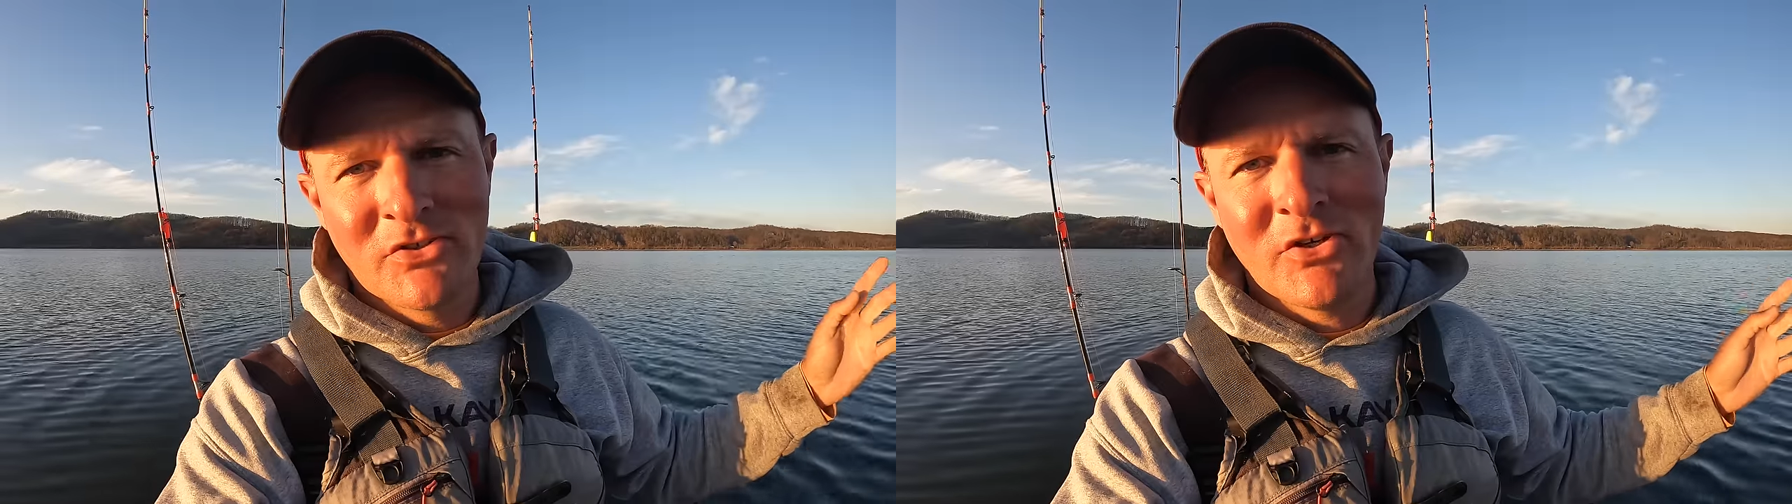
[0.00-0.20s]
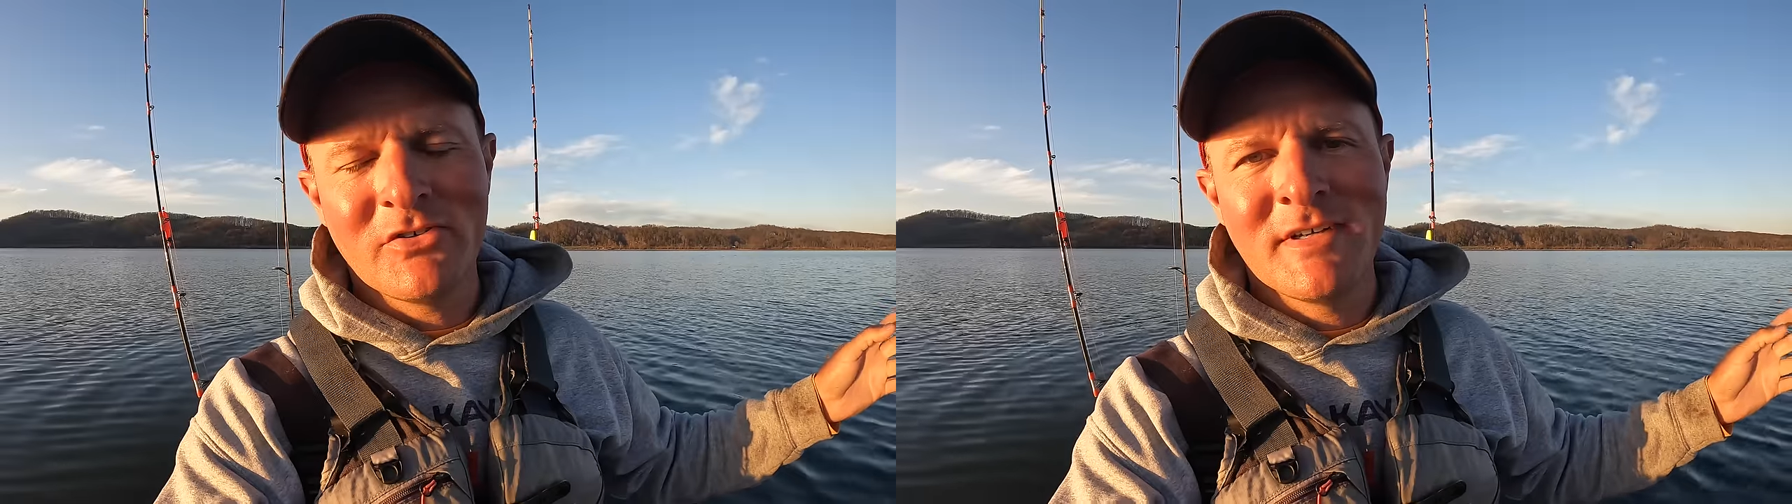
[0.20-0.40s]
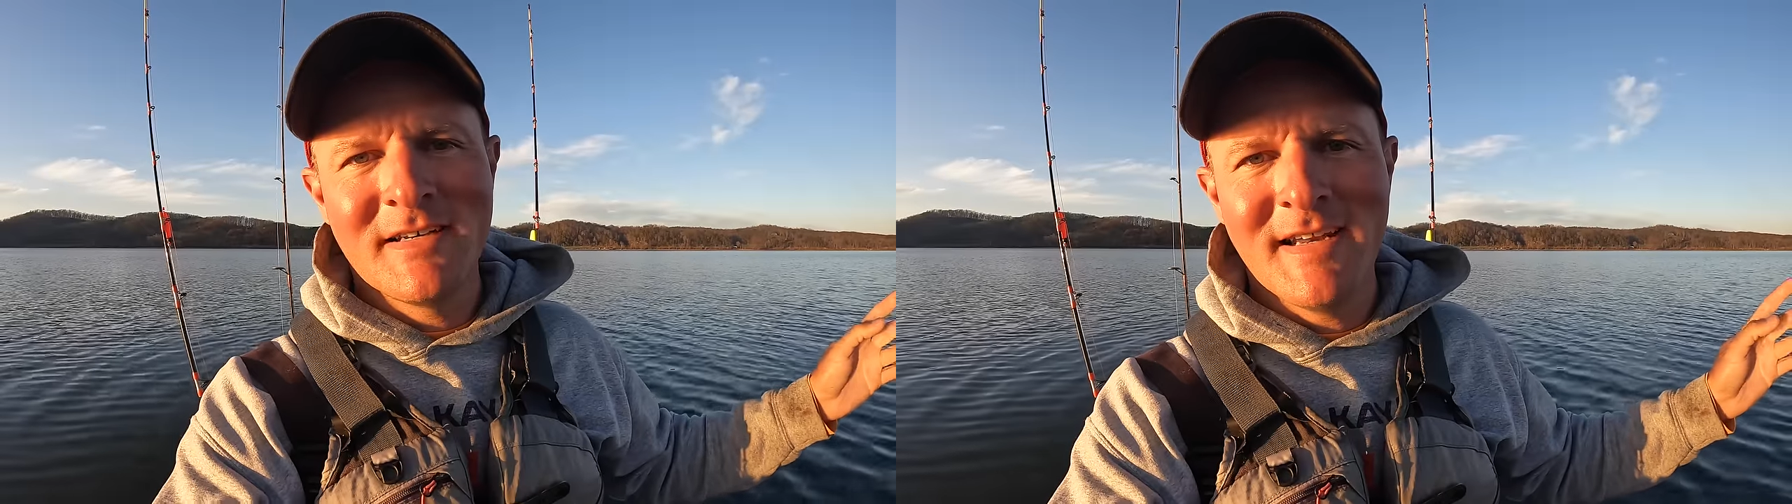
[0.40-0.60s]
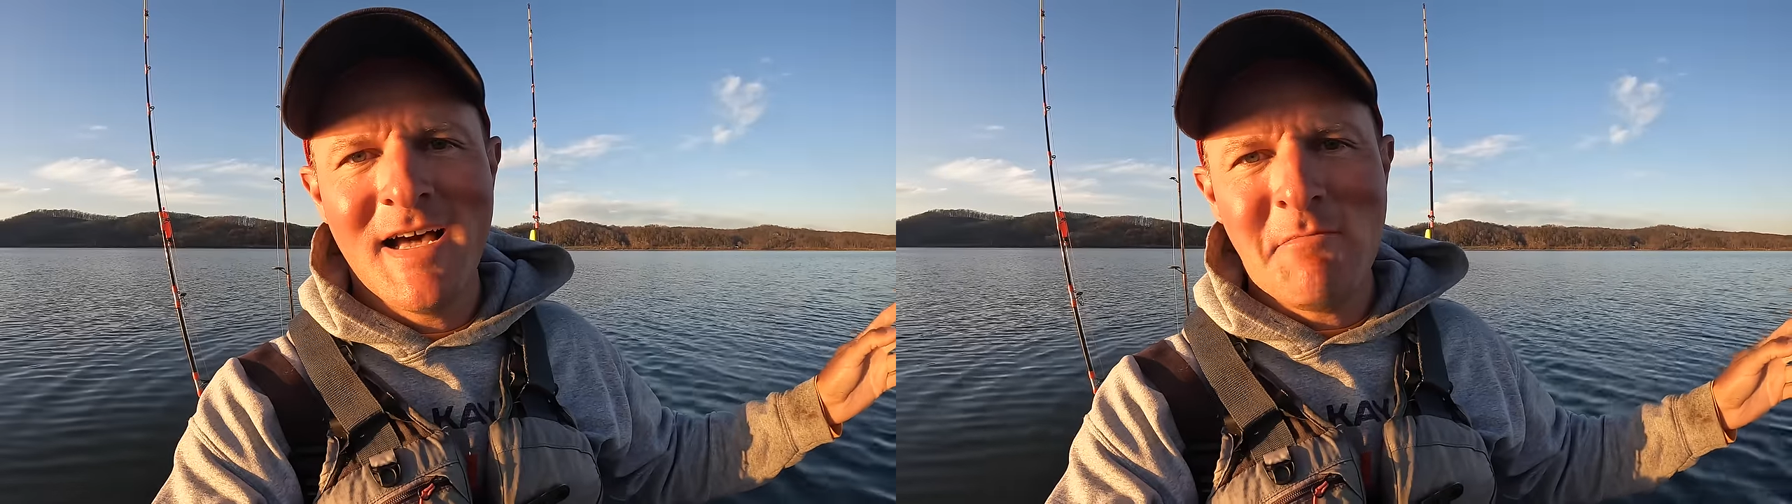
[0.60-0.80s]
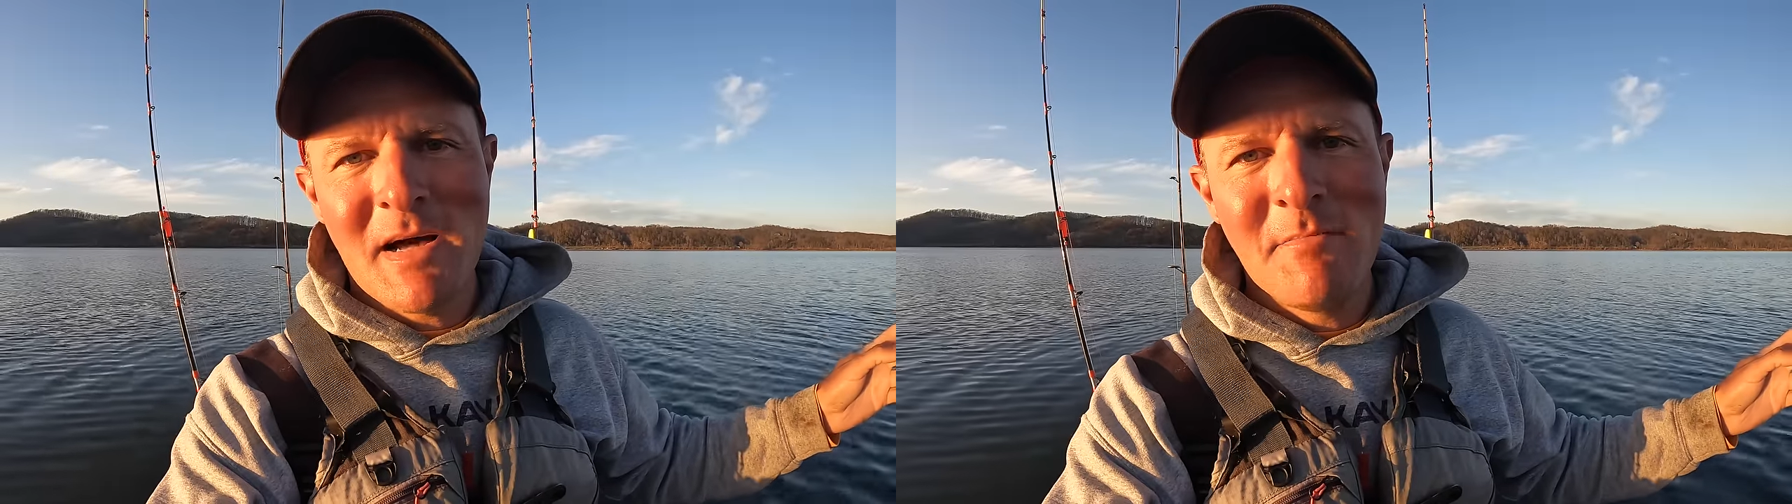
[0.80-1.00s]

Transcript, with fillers: clearly not my